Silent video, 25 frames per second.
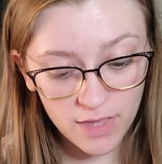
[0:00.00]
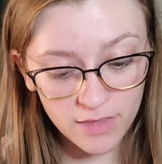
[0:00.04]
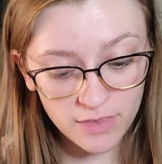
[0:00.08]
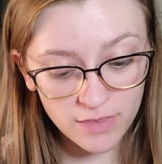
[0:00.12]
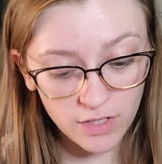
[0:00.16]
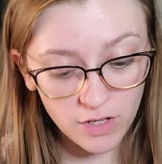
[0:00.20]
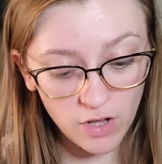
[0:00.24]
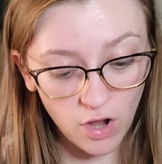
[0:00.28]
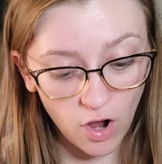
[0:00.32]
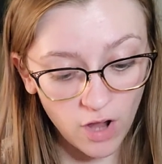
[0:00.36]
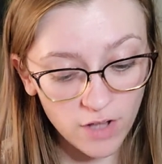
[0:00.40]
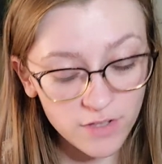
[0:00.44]

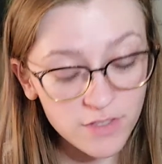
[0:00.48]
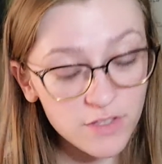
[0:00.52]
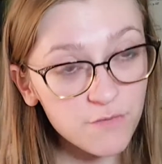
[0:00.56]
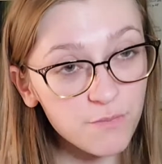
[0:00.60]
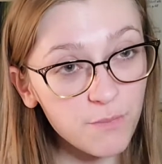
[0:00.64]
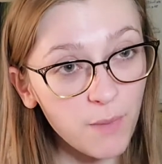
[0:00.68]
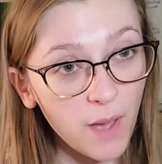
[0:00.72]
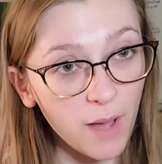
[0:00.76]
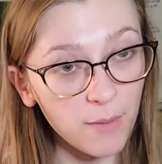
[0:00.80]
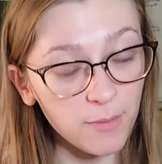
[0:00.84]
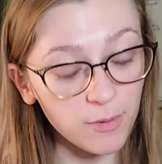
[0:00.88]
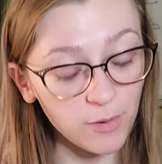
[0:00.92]
The Gods of
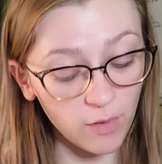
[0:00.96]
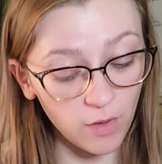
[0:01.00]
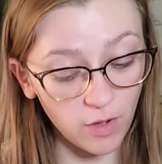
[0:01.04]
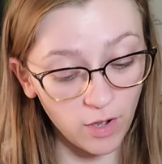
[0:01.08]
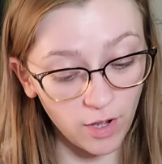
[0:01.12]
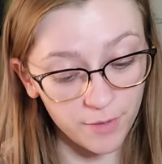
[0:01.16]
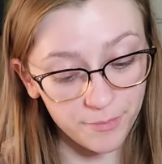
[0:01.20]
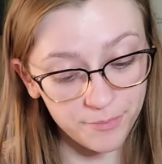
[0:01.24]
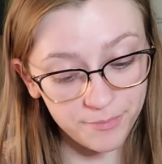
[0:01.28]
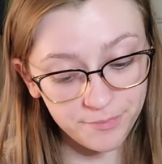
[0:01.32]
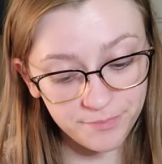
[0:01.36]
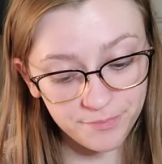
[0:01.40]

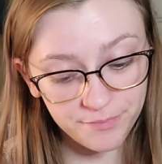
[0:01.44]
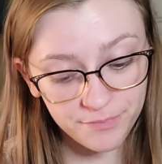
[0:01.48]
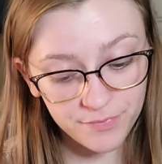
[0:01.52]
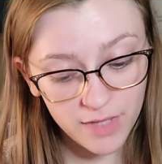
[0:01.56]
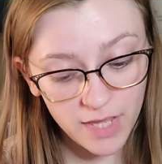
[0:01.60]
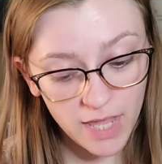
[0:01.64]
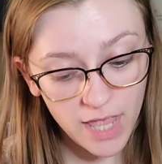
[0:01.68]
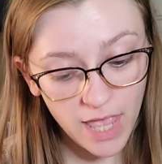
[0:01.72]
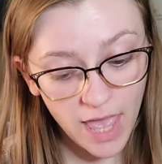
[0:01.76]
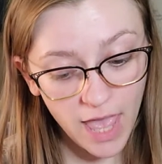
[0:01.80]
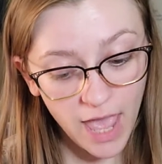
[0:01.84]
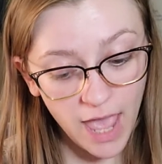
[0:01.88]
Babylon,
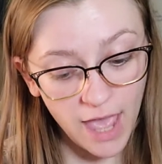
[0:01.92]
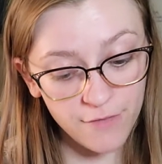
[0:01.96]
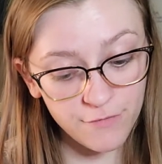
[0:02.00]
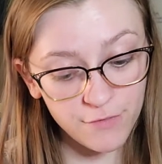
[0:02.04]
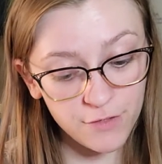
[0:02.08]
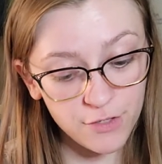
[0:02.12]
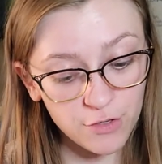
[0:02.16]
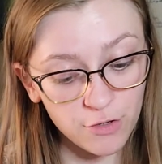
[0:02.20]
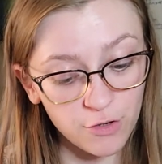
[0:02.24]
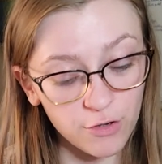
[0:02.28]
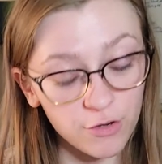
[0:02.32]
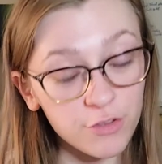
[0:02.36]

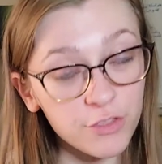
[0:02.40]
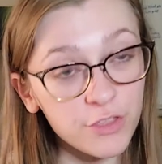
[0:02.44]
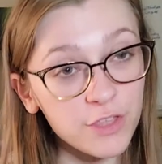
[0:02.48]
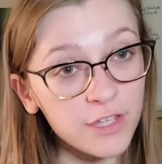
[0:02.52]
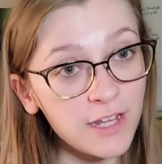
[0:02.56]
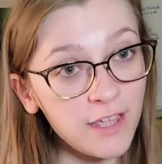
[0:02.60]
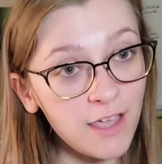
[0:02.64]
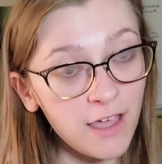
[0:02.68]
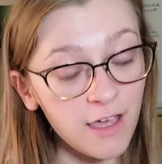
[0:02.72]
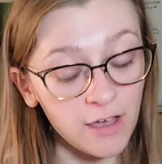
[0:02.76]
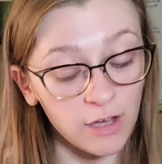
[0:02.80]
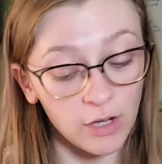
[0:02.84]
Heaven, Earth,
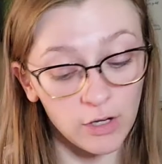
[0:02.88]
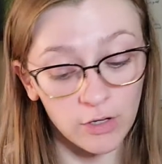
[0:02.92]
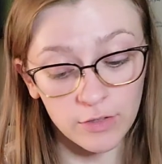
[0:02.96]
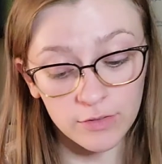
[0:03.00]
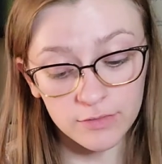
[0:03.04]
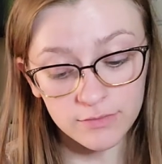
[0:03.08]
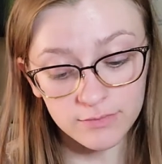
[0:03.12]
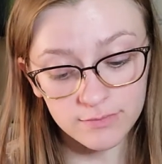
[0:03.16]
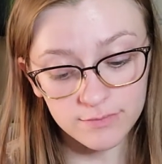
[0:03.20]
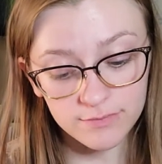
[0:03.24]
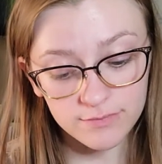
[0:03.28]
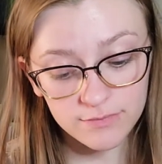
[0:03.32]
and
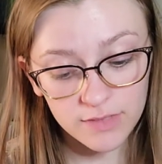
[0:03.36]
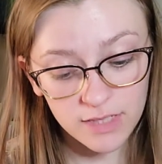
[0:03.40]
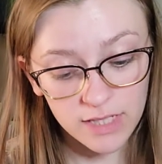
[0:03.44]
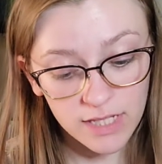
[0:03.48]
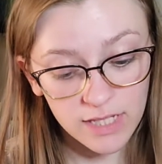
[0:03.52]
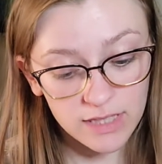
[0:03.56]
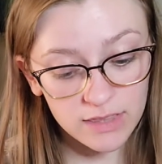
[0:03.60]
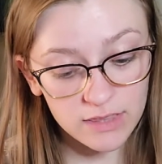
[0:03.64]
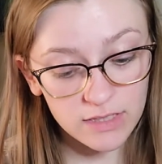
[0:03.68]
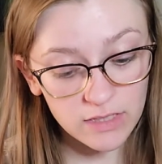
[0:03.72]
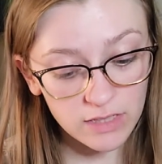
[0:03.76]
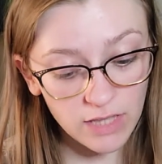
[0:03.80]
Hell,
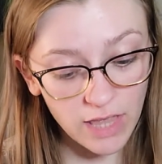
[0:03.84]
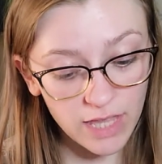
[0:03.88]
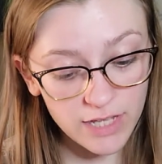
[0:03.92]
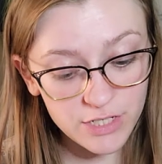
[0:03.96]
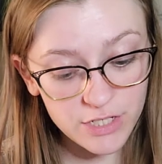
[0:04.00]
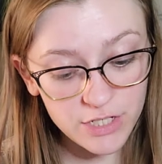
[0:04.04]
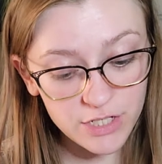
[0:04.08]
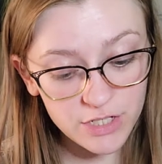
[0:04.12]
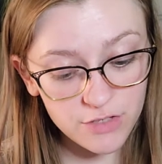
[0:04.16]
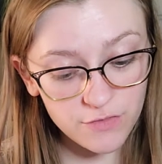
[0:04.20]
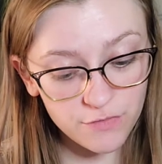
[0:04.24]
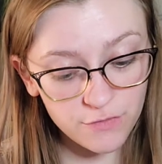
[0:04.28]
The
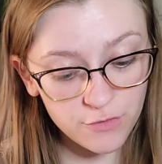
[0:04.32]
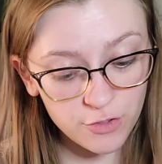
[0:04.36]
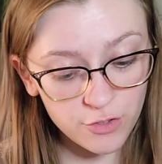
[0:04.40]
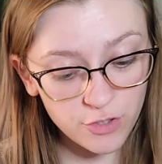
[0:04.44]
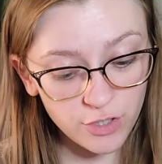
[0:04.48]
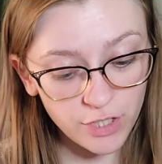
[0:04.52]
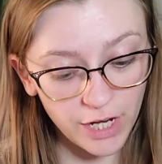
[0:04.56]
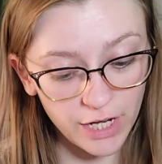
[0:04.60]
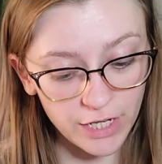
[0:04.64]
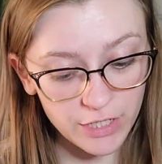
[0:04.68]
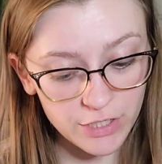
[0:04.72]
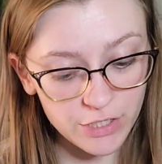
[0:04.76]
Legends of
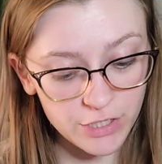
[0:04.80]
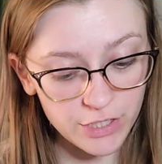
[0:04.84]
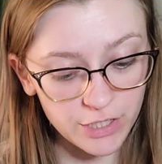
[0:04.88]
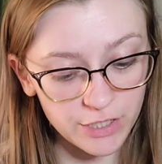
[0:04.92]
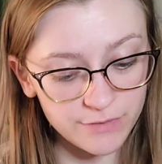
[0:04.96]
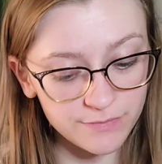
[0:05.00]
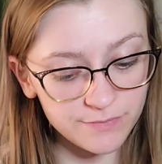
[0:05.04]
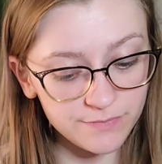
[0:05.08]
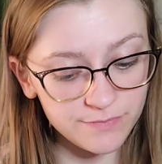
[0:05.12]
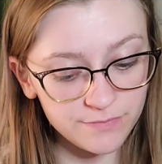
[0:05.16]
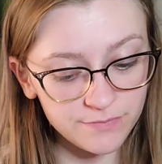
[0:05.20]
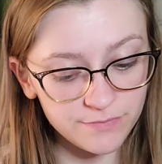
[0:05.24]

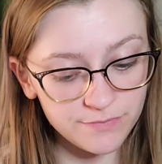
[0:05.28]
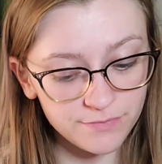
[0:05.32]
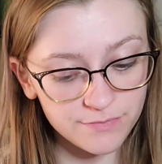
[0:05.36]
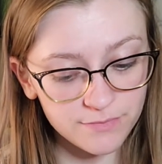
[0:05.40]
Creation,